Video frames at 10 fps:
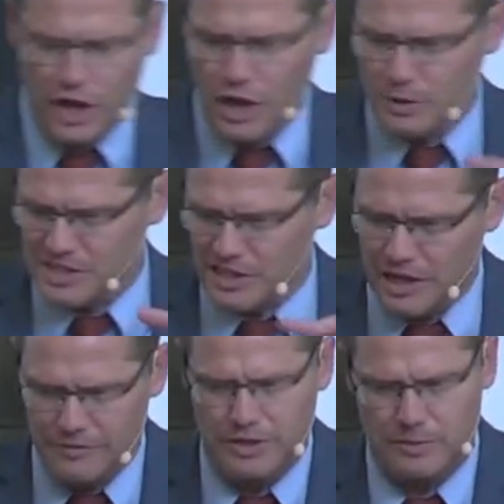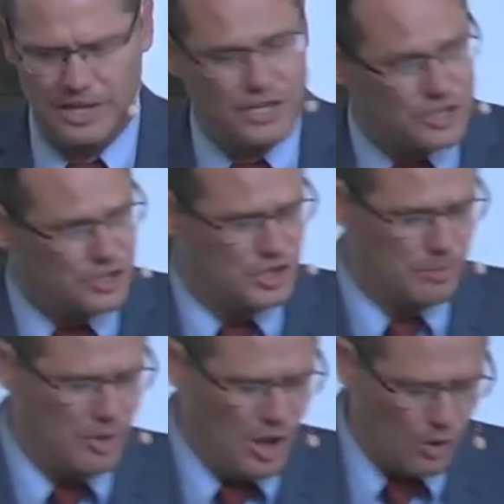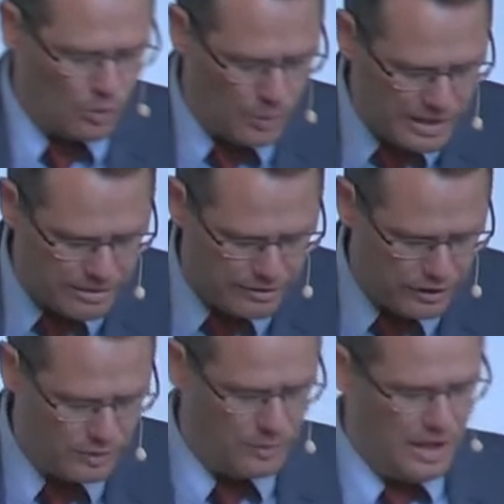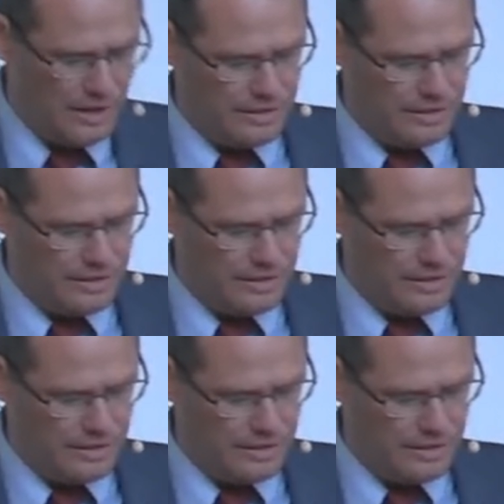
the God who is in covenant relationship with you.